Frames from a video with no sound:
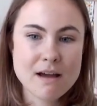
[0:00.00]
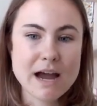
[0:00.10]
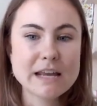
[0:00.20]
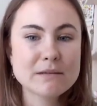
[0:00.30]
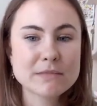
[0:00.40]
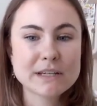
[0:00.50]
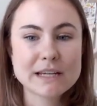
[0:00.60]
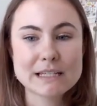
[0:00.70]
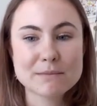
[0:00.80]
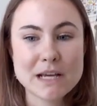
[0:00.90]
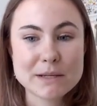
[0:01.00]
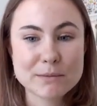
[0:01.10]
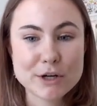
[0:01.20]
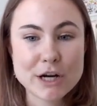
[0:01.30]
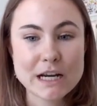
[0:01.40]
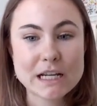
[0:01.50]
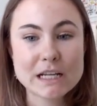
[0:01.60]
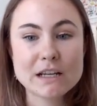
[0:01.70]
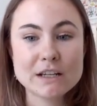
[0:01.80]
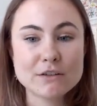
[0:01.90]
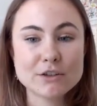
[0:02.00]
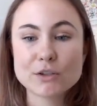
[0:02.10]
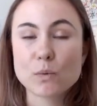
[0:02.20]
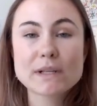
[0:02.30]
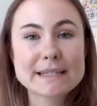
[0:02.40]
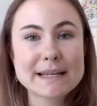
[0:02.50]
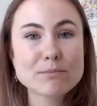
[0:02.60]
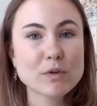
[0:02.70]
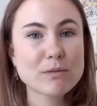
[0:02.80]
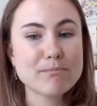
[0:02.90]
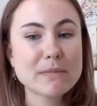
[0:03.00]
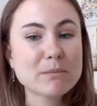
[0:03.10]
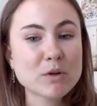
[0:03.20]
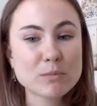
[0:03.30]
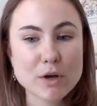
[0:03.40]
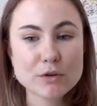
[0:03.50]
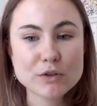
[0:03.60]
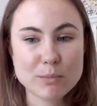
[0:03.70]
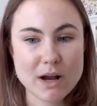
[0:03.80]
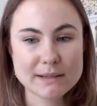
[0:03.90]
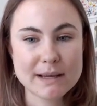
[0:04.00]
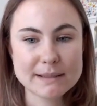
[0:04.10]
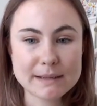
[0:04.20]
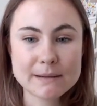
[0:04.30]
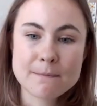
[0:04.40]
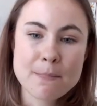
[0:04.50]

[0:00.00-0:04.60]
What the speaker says: Items can sometimes be created in just one step with minimal post-processing.